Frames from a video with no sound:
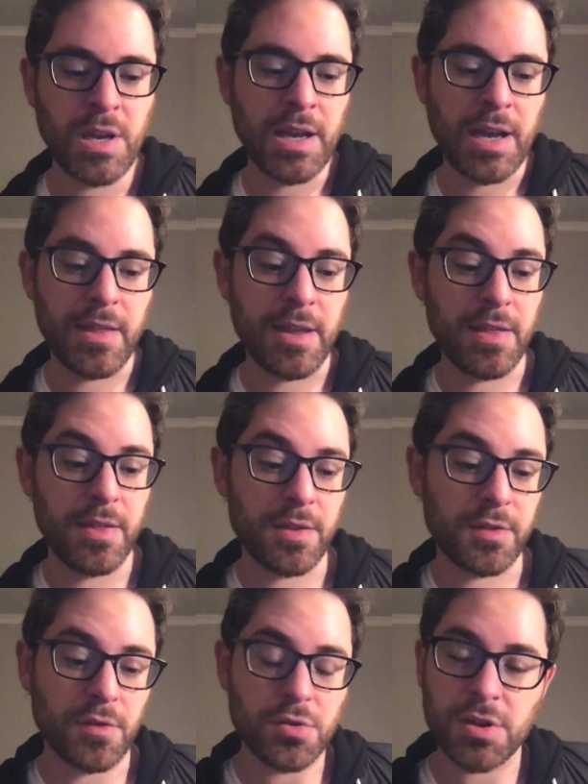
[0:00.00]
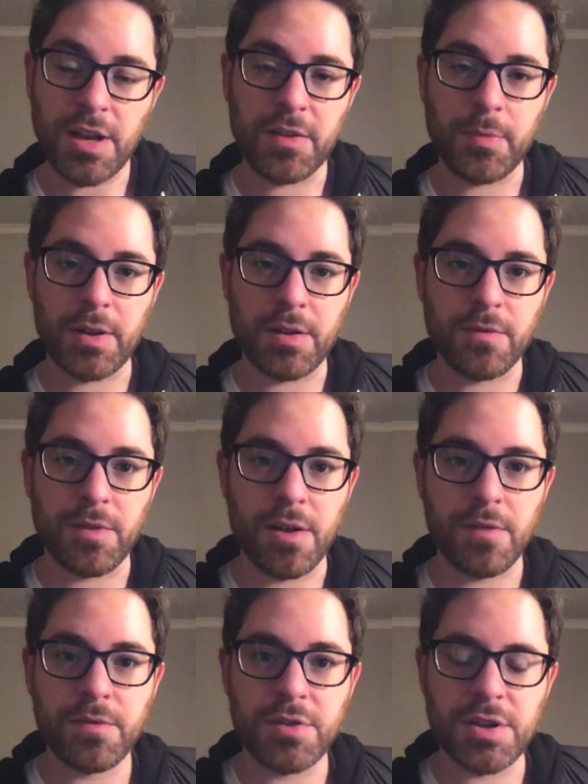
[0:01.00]
And then the social aspect of
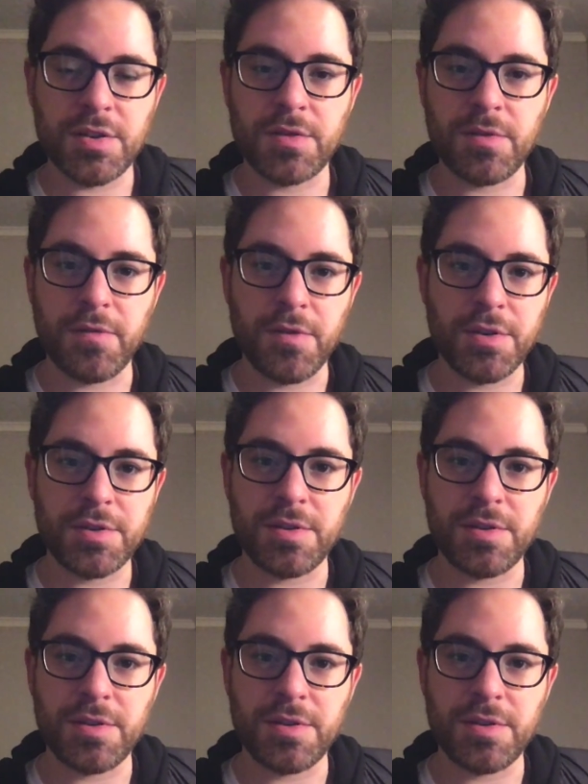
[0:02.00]
love just refers